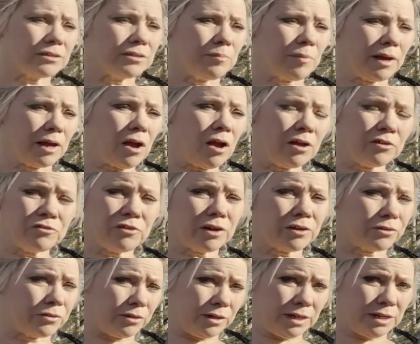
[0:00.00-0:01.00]
to my
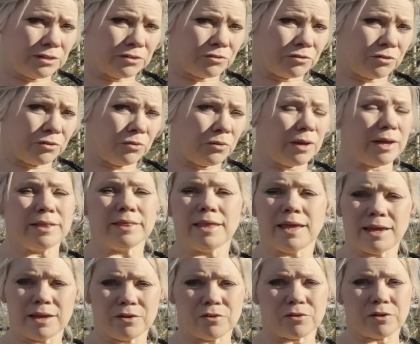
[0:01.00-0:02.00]
contractor and his crew, and
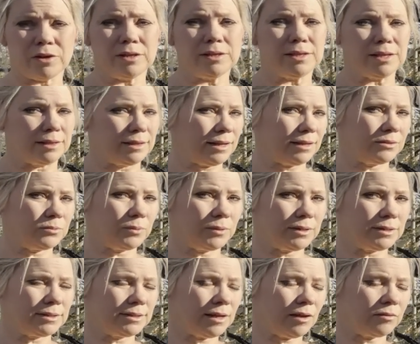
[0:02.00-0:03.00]
they agreed that that's what it
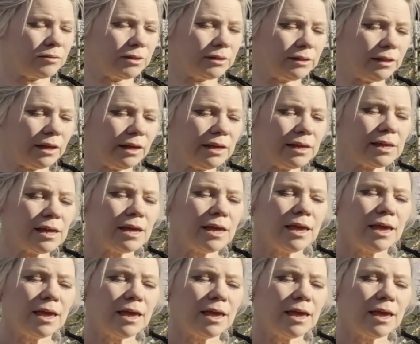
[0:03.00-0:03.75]
sounded like.